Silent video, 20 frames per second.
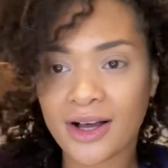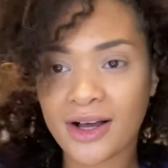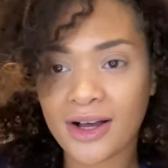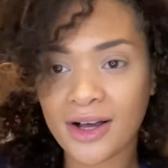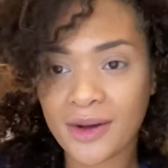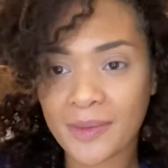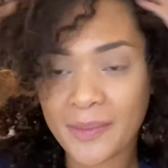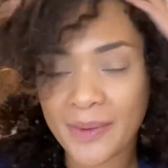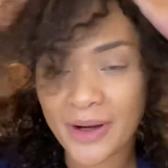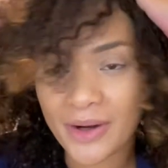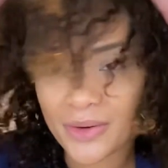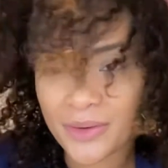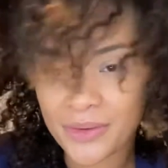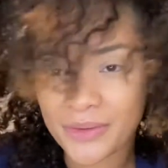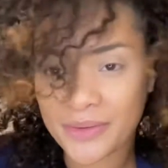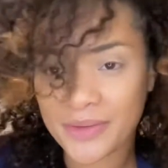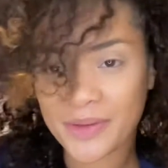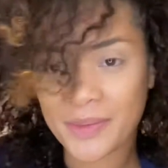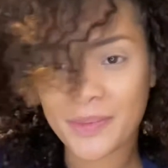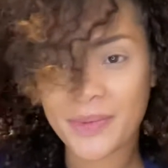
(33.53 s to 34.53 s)
about
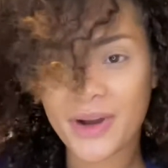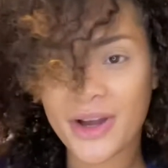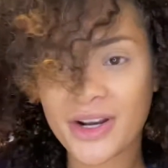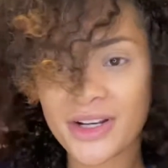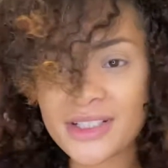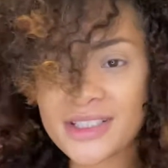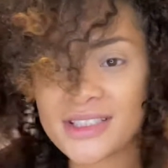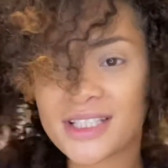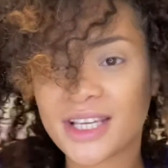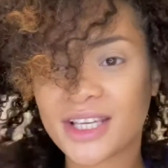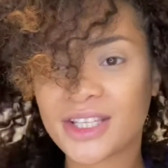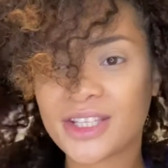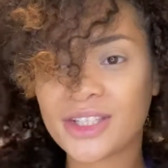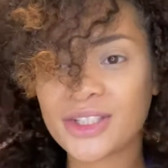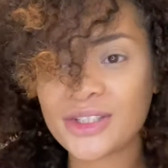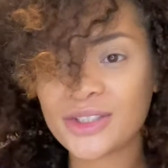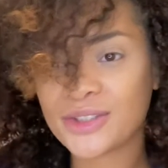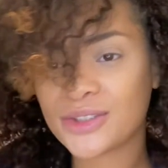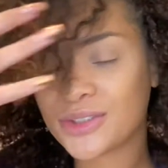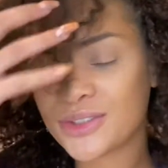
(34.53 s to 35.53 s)
the products I
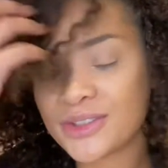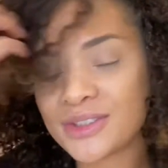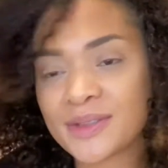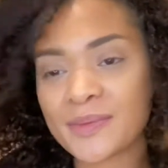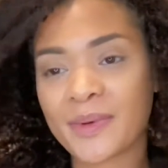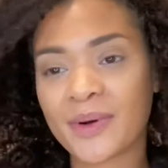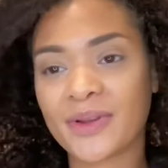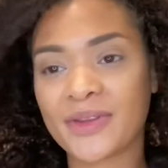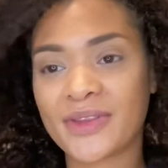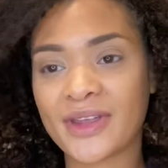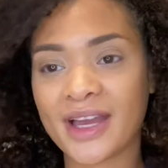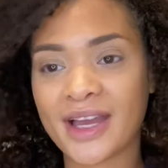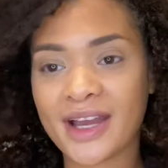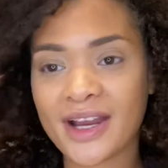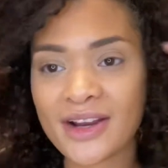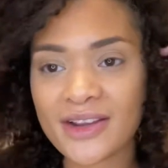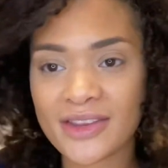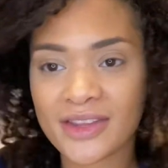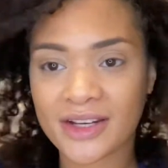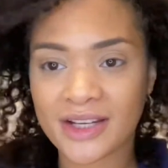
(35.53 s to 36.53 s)
use, about the
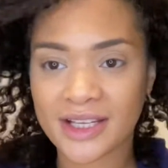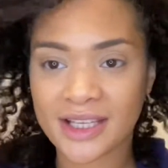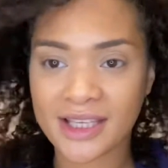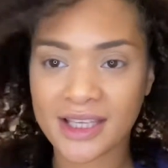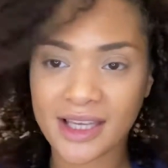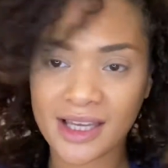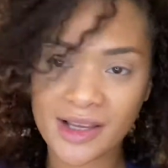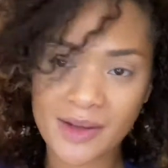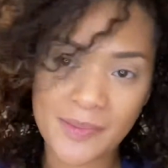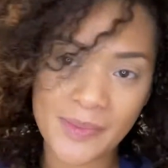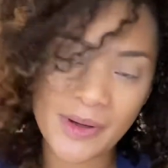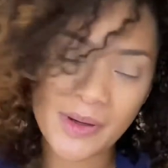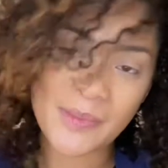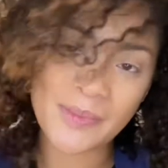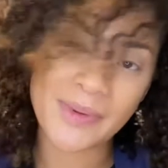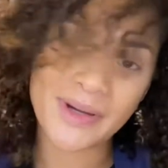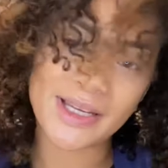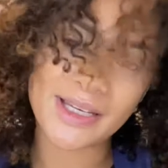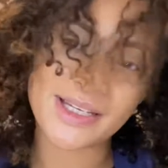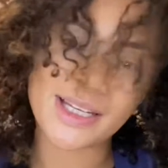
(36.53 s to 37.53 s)
hair that I get, about
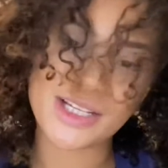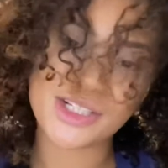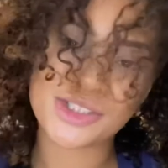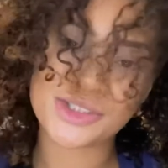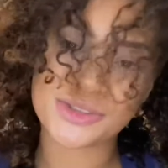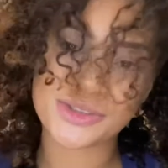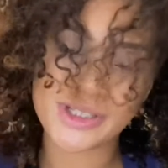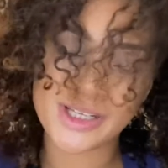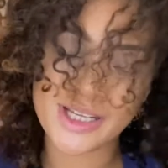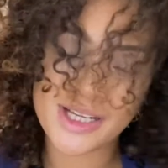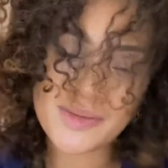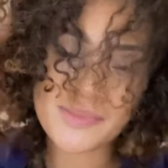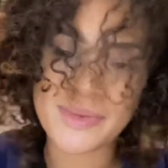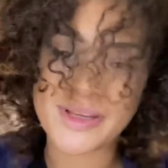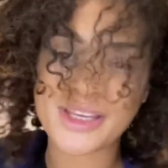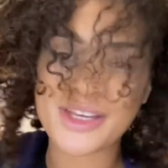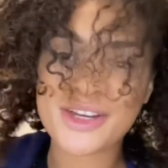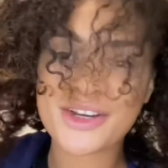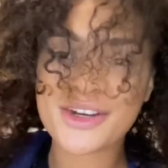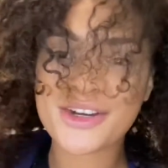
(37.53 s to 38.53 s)
my natural hair, my
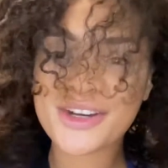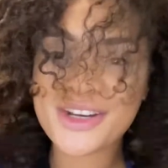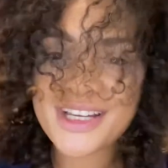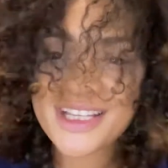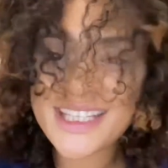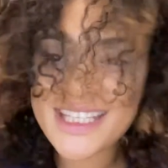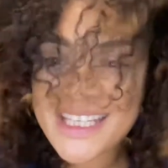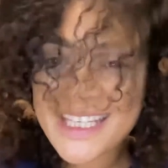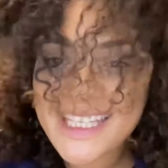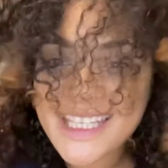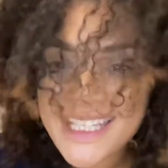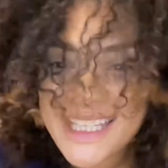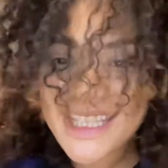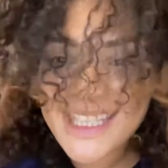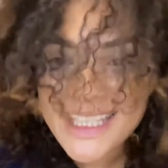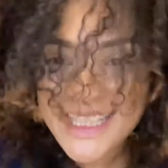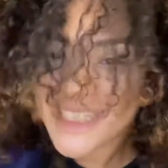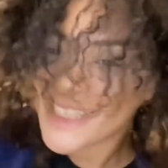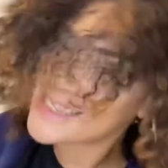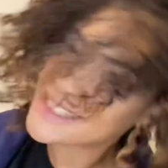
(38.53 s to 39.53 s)

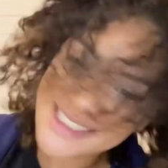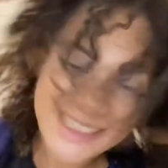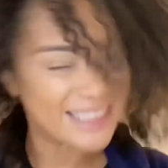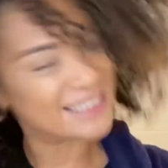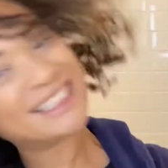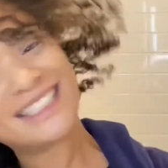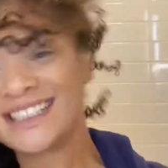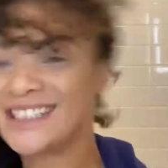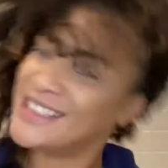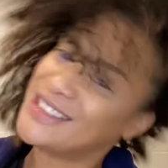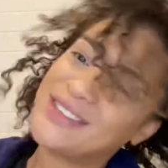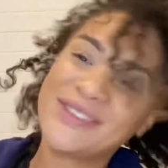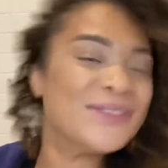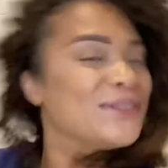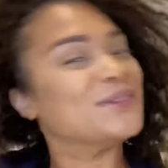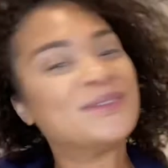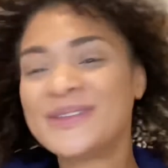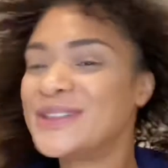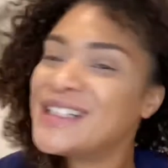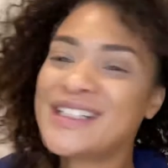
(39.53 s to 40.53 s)
curlies,
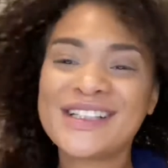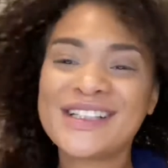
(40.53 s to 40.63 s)
woo!